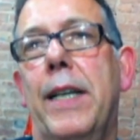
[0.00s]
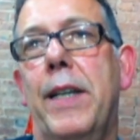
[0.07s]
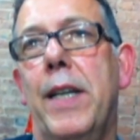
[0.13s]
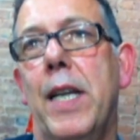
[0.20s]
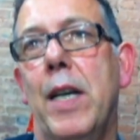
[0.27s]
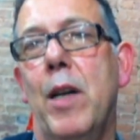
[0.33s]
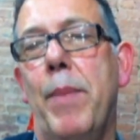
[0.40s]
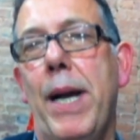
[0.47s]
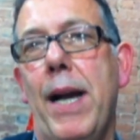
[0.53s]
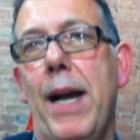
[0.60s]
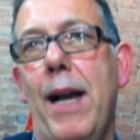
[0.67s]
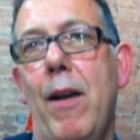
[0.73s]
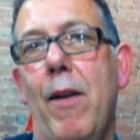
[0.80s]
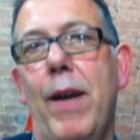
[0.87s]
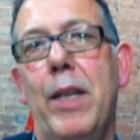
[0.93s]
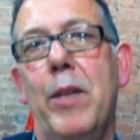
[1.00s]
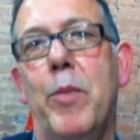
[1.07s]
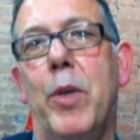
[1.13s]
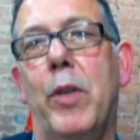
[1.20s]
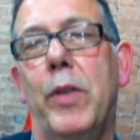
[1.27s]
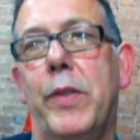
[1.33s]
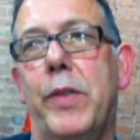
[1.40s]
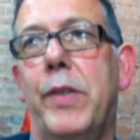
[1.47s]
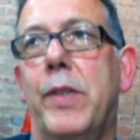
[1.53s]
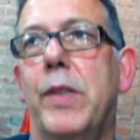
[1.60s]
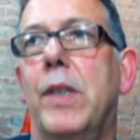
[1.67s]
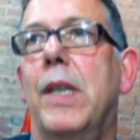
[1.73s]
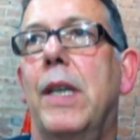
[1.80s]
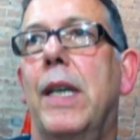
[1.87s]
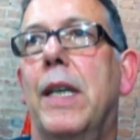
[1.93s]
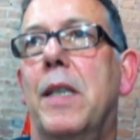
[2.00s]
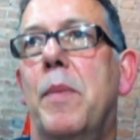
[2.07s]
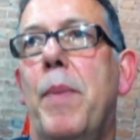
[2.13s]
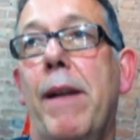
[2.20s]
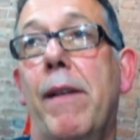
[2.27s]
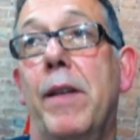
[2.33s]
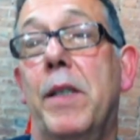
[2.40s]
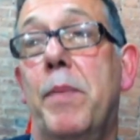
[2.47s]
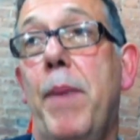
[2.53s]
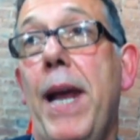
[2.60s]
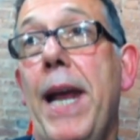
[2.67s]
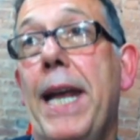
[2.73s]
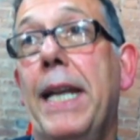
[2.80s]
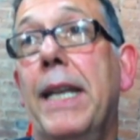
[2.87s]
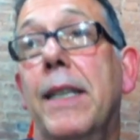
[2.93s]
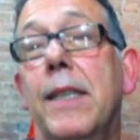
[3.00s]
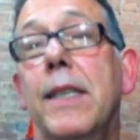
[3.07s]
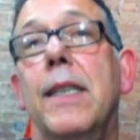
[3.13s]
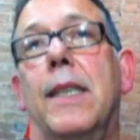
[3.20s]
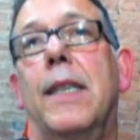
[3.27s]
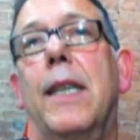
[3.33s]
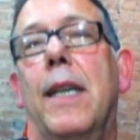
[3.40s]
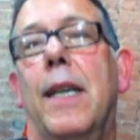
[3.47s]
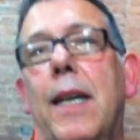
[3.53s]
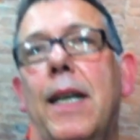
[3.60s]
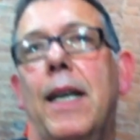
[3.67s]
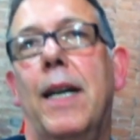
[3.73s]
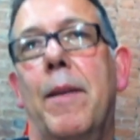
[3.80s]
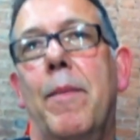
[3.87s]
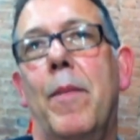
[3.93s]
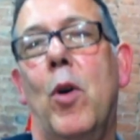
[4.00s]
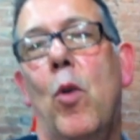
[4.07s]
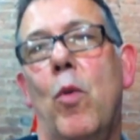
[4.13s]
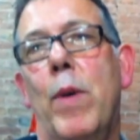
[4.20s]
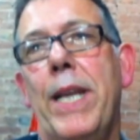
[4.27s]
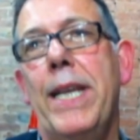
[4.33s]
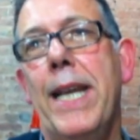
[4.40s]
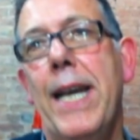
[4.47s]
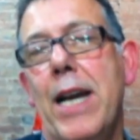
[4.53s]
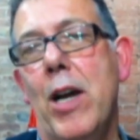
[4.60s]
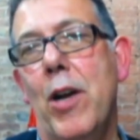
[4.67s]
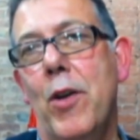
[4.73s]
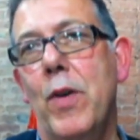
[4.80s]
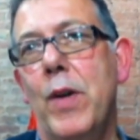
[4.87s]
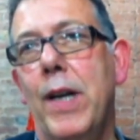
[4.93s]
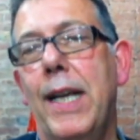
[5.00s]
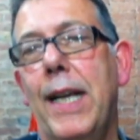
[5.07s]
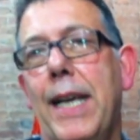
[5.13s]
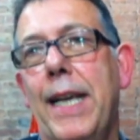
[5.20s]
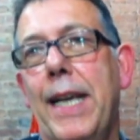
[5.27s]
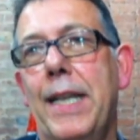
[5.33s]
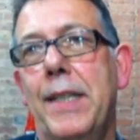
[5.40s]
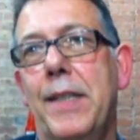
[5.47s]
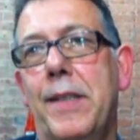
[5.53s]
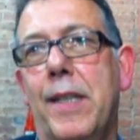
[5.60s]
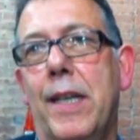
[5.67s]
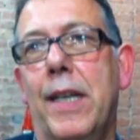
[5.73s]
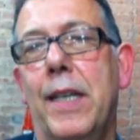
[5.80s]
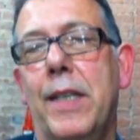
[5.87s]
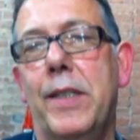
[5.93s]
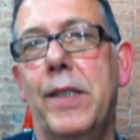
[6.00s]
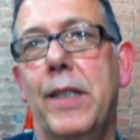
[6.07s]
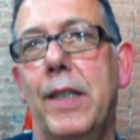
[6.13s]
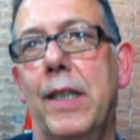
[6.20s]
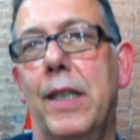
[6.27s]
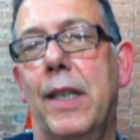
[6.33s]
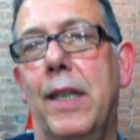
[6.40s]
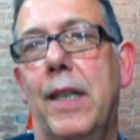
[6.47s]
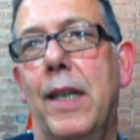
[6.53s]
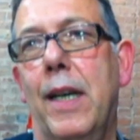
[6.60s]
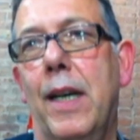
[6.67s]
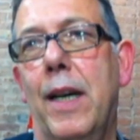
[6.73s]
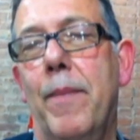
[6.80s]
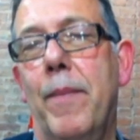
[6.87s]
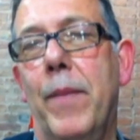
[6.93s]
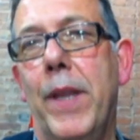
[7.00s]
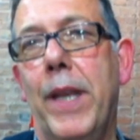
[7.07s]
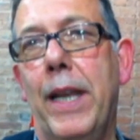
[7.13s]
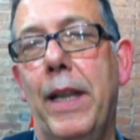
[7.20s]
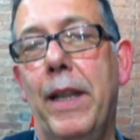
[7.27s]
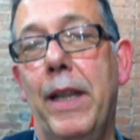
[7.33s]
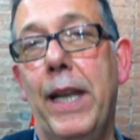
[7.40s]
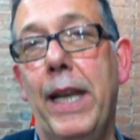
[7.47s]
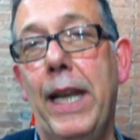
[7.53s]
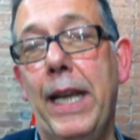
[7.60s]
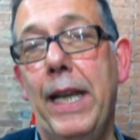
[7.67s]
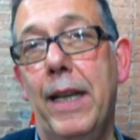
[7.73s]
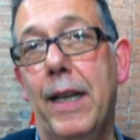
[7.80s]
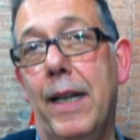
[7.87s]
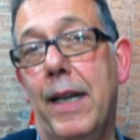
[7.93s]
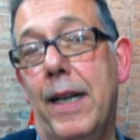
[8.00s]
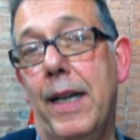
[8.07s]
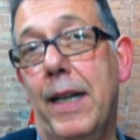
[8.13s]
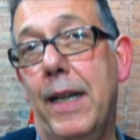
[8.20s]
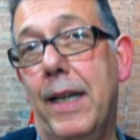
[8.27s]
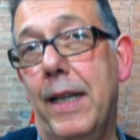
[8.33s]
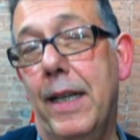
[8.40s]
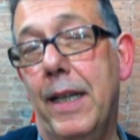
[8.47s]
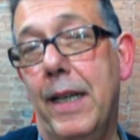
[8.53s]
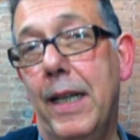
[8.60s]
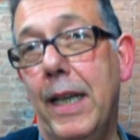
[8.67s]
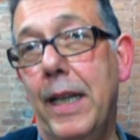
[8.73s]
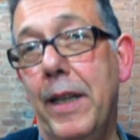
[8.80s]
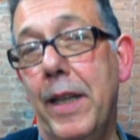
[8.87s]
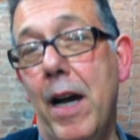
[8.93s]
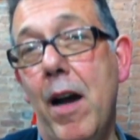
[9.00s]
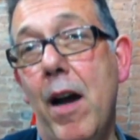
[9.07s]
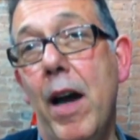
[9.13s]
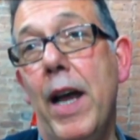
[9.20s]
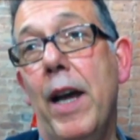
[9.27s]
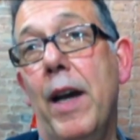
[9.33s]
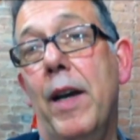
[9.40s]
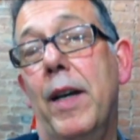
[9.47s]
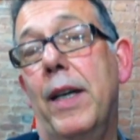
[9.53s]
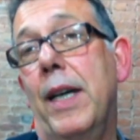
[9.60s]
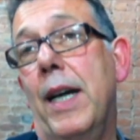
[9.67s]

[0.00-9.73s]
know about how animals experience pain. All we know is that in the higher